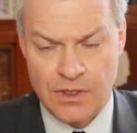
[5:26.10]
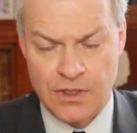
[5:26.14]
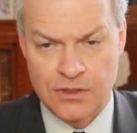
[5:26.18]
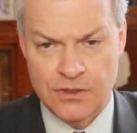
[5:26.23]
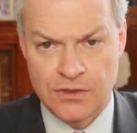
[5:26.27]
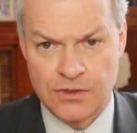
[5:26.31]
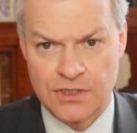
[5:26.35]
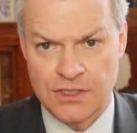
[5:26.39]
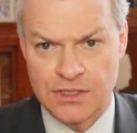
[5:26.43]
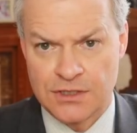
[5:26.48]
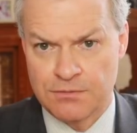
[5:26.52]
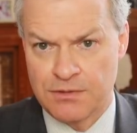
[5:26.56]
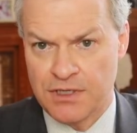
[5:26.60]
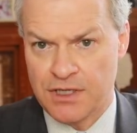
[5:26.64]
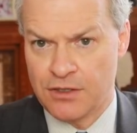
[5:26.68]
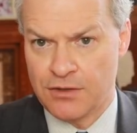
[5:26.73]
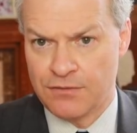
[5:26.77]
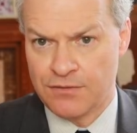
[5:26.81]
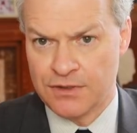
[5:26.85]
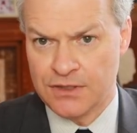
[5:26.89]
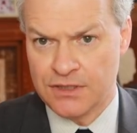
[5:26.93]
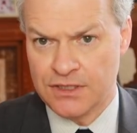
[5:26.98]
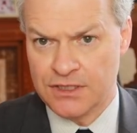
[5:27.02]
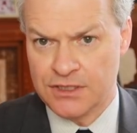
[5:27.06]
I do need to
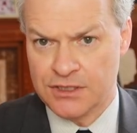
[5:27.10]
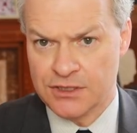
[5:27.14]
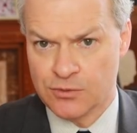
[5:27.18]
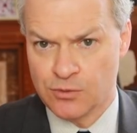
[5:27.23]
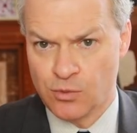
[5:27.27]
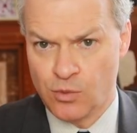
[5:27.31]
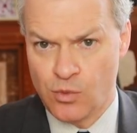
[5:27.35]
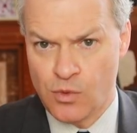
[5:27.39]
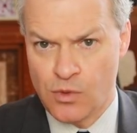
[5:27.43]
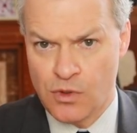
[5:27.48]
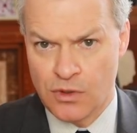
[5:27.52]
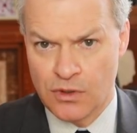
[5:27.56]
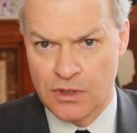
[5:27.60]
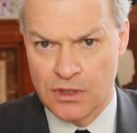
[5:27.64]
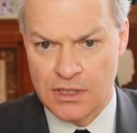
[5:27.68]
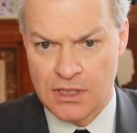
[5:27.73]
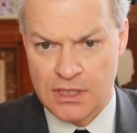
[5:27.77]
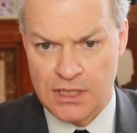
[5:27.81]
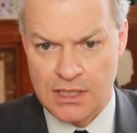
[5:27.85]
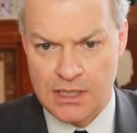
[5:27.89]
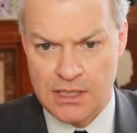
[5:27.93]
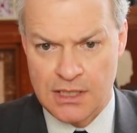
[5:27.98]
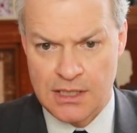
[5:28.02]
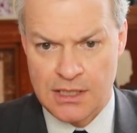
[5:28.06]
play off at least
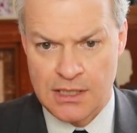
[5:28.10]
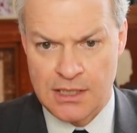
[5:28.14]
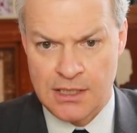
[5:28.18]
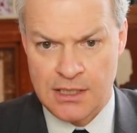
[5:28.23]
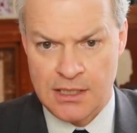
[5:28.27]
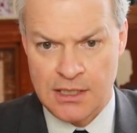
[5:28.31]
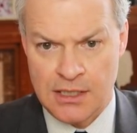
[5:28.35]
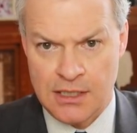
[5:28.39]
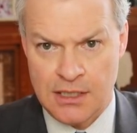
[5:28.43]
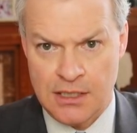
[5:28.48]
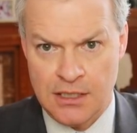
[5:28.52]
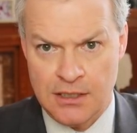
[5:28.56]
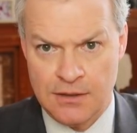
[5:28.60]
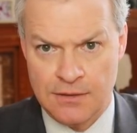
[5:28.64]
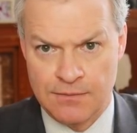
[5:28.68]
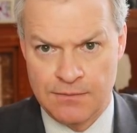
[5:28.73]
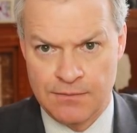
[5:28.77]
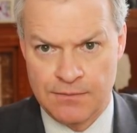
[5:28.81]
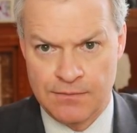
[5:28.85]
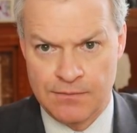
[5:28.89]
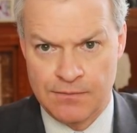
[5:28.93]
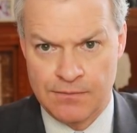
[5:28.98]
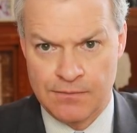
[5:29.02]
one A.